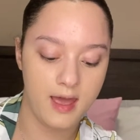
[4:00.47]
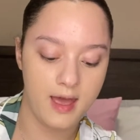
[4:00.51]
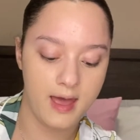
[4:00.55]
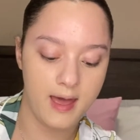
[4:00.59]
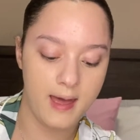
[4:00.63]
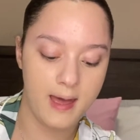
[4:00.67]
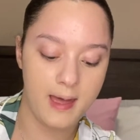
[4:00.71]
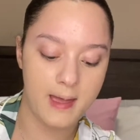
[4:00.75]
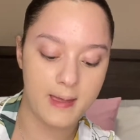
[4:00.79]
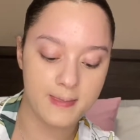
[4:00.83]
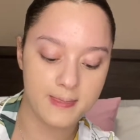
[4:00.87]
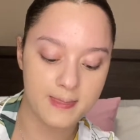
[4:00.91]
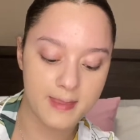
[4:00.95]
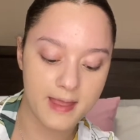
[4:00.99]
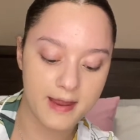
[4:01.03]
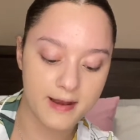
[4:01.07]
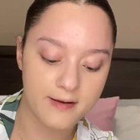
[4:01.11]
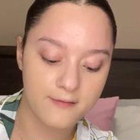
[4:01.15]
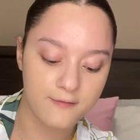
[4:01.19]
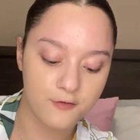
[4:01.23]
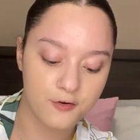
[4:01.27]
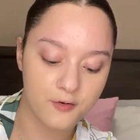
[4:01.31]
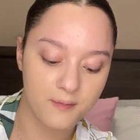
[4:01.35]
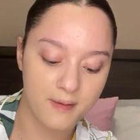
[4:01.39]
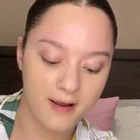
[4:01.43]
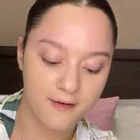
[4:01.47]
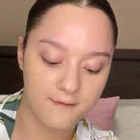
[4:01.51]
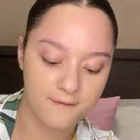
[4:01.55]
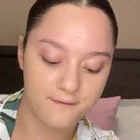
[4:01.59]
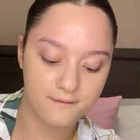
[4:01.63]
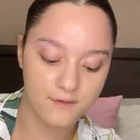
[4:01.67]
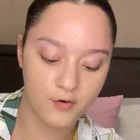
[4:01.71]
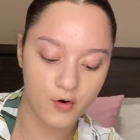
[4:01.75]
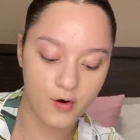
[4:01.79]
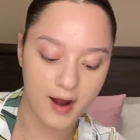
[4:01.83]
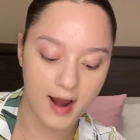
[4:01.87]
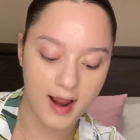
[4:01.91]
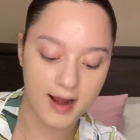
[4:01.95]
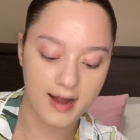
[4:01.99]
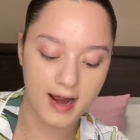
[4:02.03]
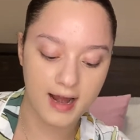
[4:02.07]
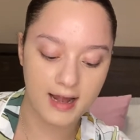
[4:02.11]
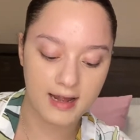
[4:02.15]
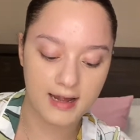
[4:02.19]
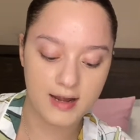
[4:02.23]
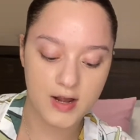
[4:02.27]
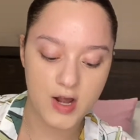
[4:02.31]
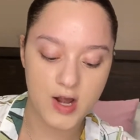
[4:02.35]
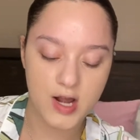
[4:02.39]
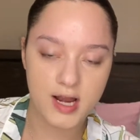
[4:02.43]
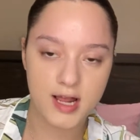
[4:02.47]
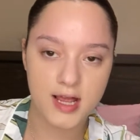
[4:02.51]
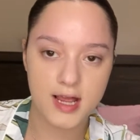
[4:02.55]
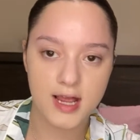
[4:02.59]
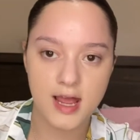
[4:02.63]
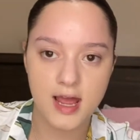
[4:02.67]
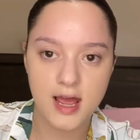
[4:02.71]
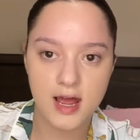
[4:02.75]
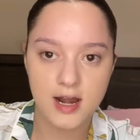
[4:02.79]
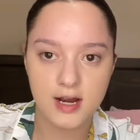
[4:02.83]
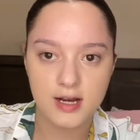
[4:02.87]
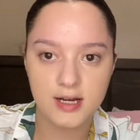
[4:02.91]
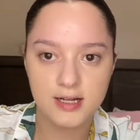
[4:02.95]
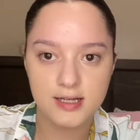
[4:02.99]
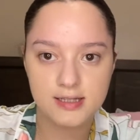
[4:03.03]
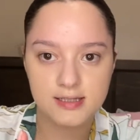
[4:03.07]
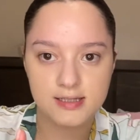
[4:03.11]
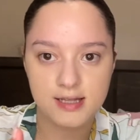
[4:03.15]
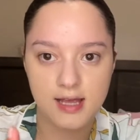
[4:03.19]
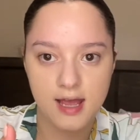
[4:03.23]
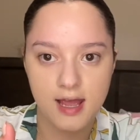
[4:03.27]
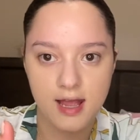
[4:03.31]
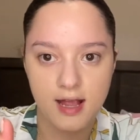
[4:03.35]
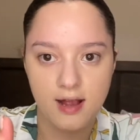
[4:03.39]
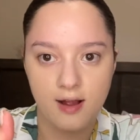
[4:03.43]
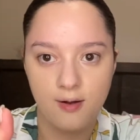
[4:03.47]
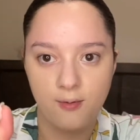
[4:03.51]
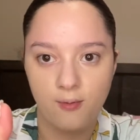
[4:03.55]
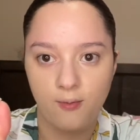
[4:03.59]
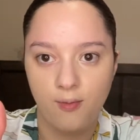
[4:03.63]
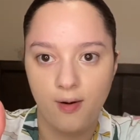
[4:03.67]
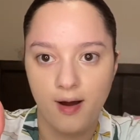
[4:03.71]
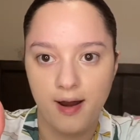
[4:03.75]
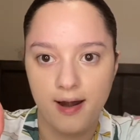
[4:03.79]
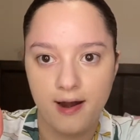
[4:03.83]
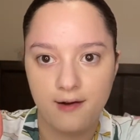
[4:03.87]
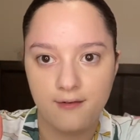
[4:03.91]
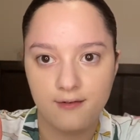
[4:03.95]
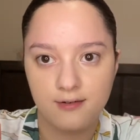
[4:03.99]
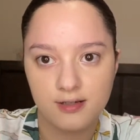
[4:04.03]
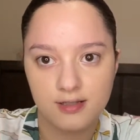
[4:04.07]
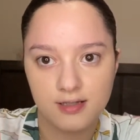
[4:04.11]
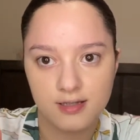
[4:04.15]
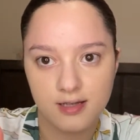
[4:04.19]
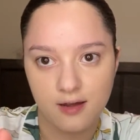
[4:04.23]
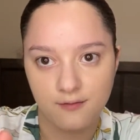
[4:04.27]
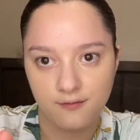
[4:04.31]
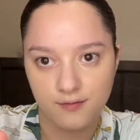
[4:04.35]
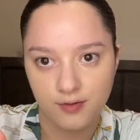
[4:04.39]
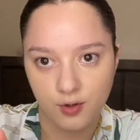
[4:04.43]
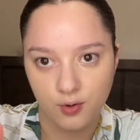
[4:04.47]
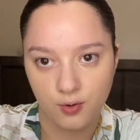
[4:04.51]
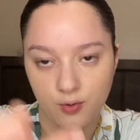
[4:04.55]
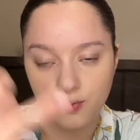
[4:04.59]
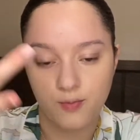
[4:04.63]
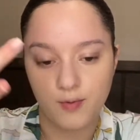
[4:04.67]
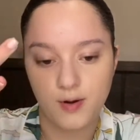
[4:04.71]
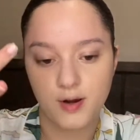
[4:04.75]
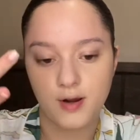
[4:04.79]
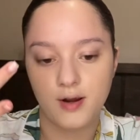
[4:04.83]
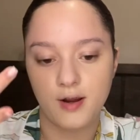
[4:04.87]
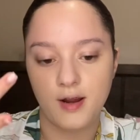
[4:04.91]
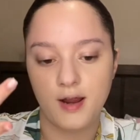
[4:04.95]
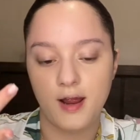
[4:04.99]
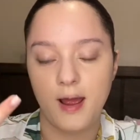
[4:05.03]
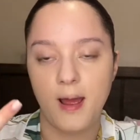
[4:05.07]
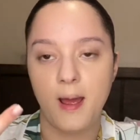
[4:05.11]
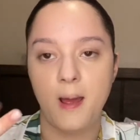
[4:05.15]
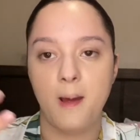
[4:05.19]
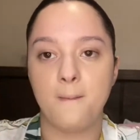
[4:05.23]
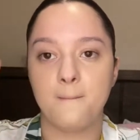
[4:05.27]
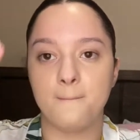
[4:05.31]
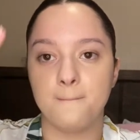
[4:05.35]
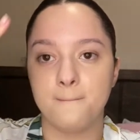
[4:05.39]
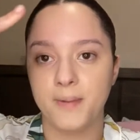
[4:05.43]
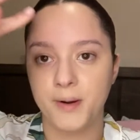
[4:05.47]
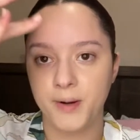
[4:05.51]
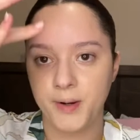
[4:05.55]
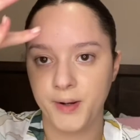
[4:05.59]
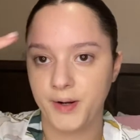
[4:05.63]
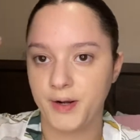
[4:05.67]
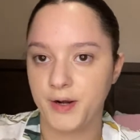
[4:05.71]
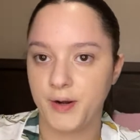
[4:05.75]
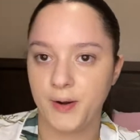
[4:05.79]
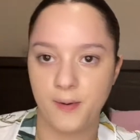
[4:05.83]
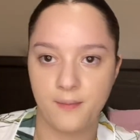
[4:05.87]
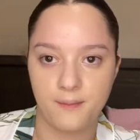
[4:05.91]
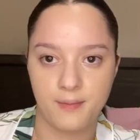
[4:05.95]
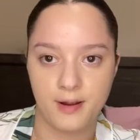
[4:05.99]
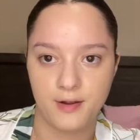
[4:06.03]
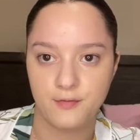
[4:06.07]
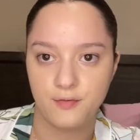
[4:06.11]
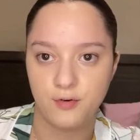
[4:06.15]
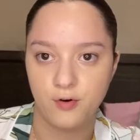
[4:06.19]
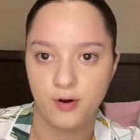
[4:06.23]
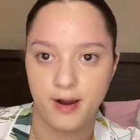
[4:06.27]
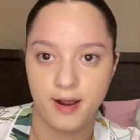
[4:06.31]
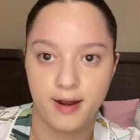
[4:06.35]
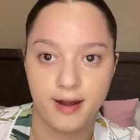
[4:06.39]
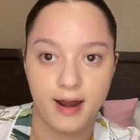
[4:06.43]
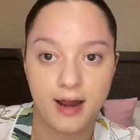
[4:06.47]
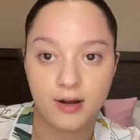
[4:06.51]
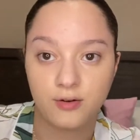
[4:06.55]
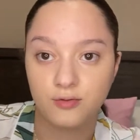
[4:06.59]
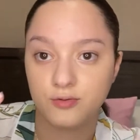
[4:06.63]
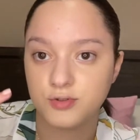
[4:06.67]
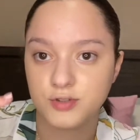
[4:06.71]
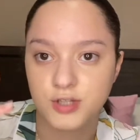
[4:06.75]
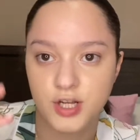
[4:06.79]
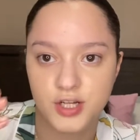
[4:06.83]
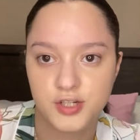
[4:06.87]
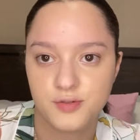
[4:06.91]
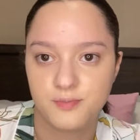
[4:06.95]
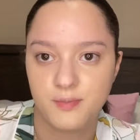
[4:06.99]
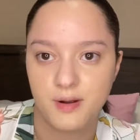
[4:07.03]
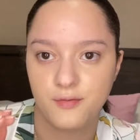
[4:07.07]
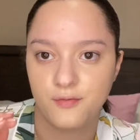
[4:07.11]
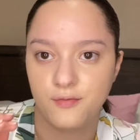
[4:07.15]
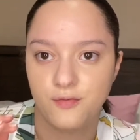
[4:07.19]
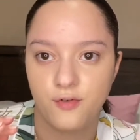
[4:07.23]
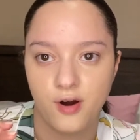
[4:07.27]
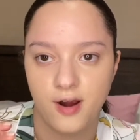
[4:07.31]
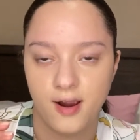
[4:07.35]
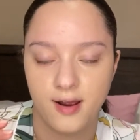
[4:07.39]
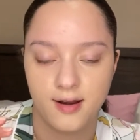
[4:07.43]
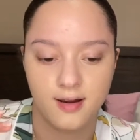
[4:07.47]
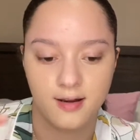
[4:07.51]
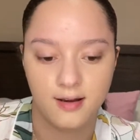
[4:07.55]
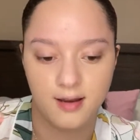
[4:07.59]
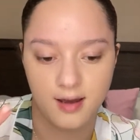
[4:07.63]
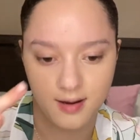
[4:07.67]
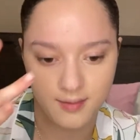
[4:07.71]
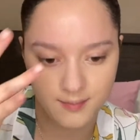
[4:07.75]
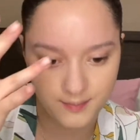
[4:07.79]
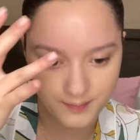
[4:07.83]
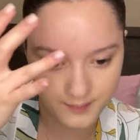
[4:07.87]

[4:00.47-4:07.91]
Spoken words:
And then for my forehead, I literally take whatever is left over and put it on my forehead. I don't touch my forehead a lot.